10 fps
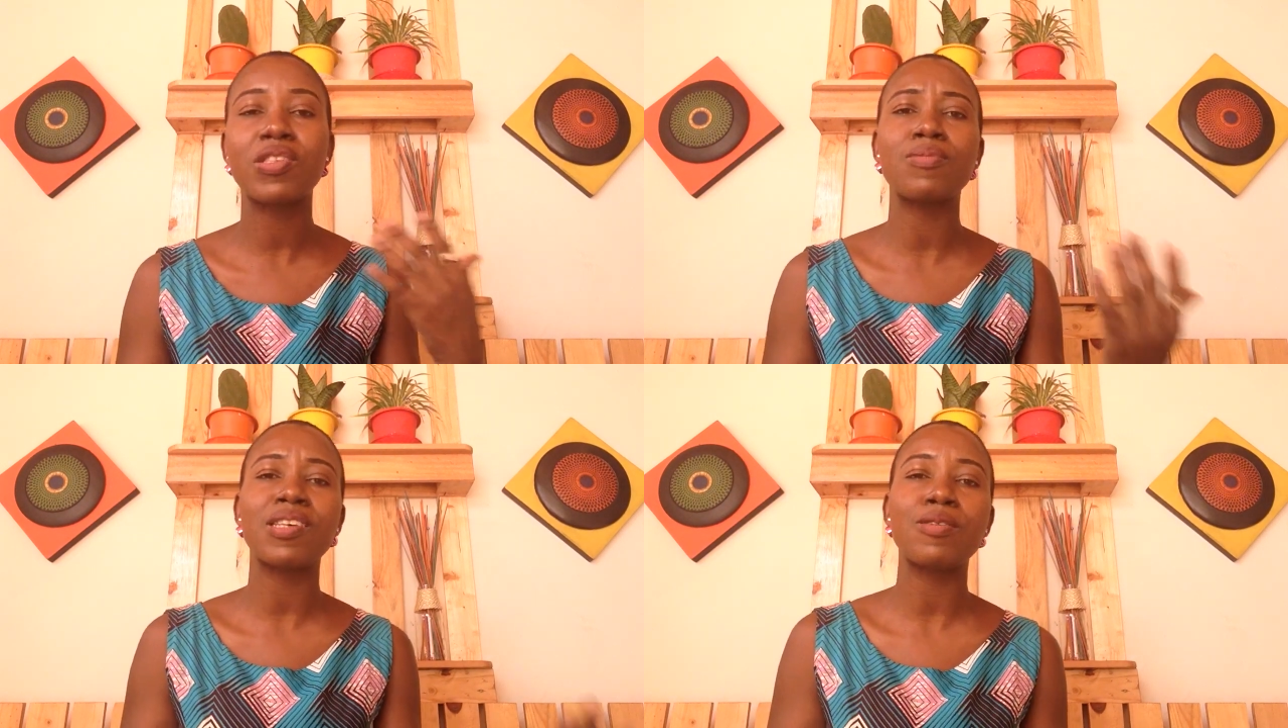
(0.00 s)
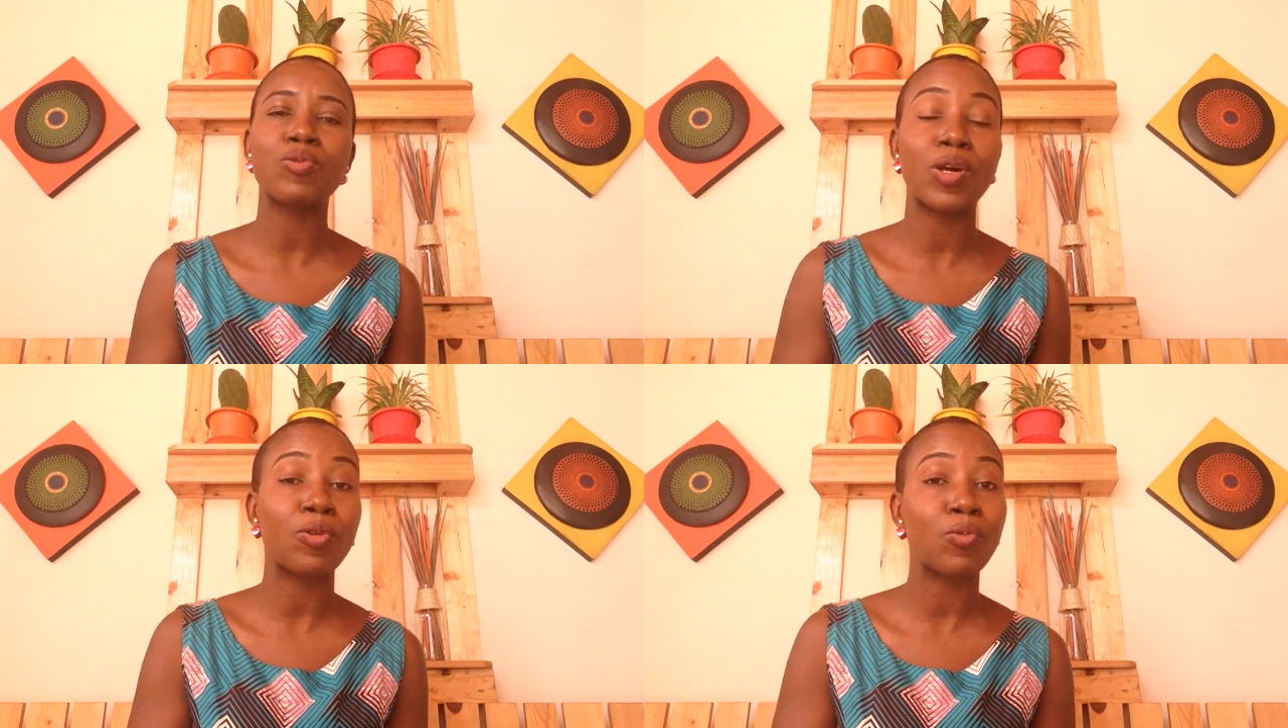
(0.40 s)
sometimes
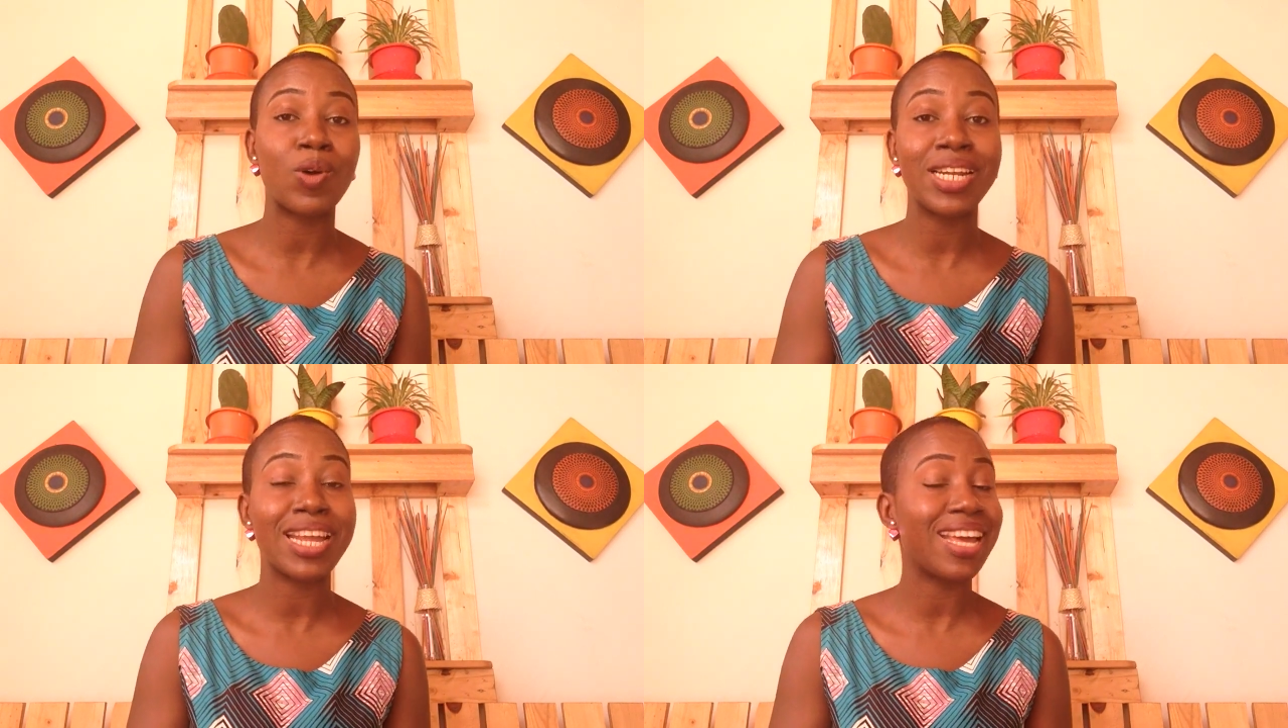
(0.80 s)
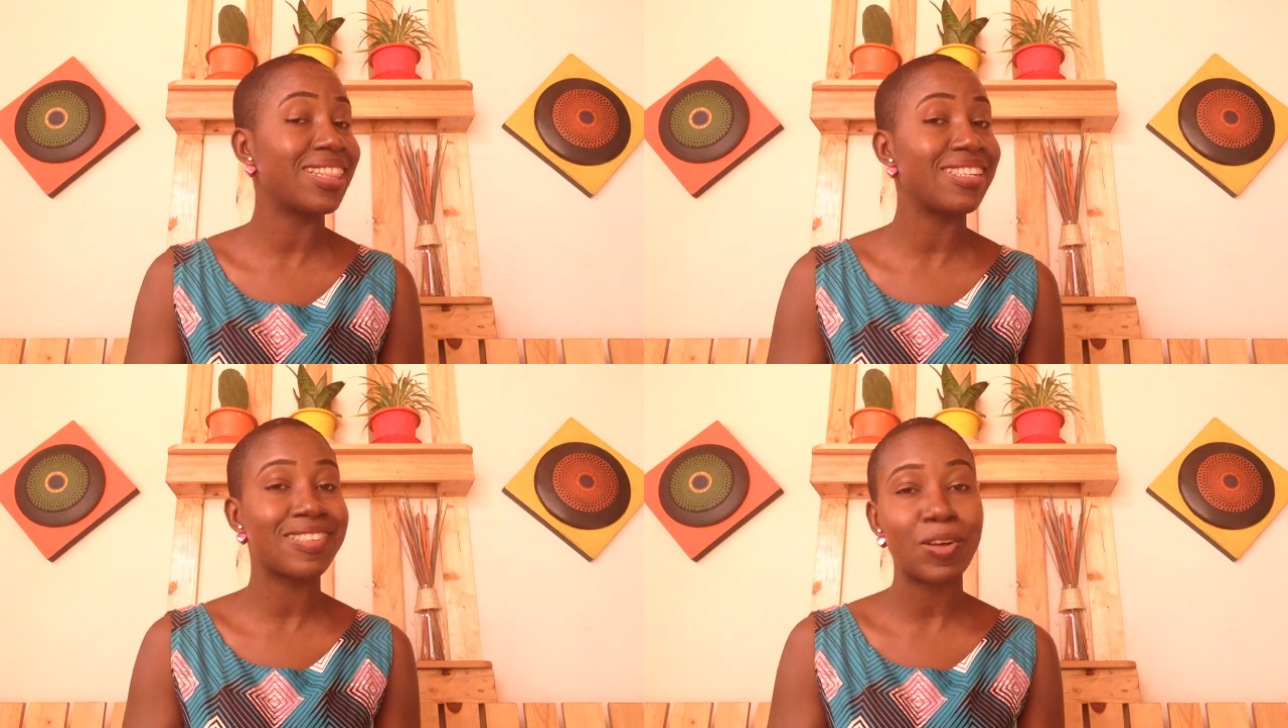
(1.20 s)
one on one.
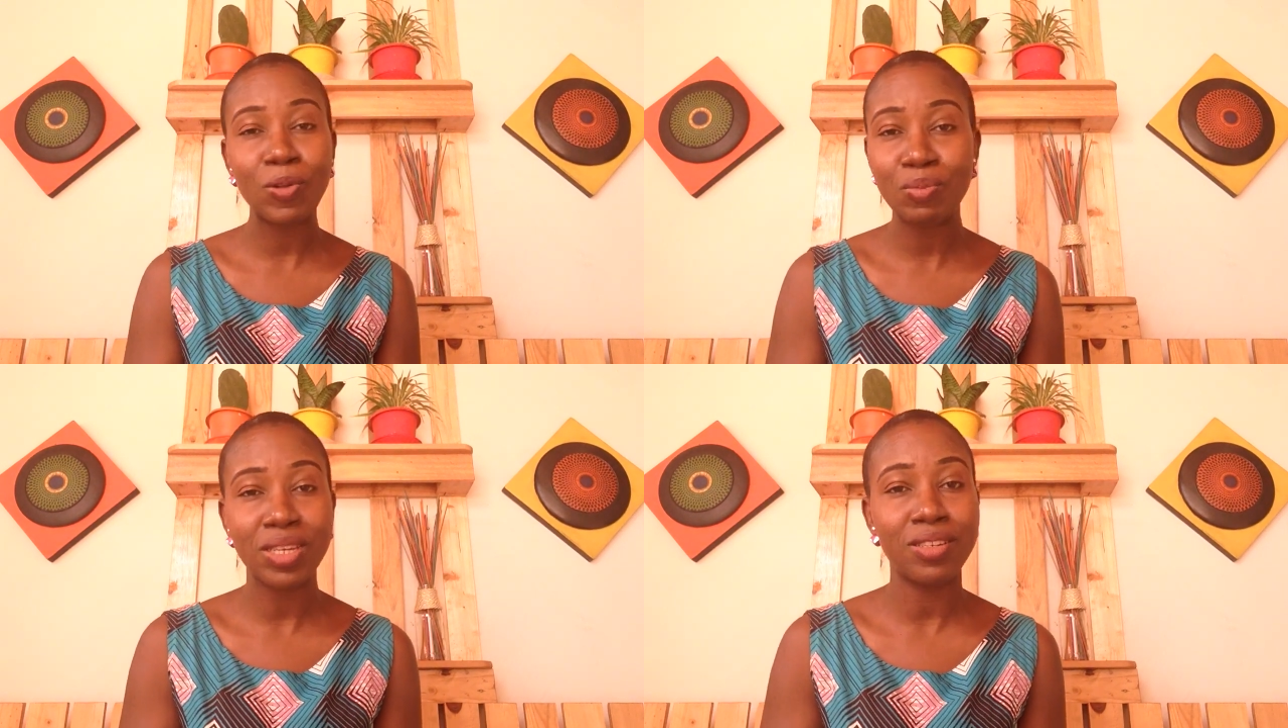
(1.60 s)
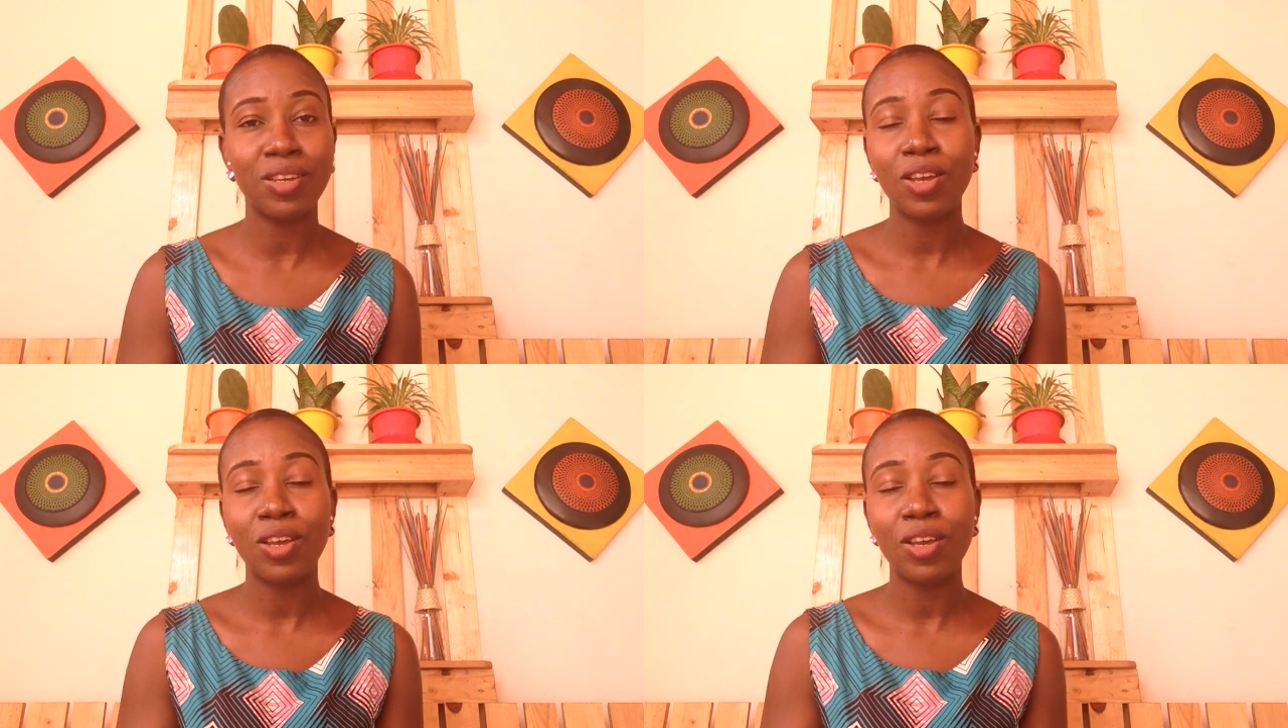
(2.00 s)
And they tell me,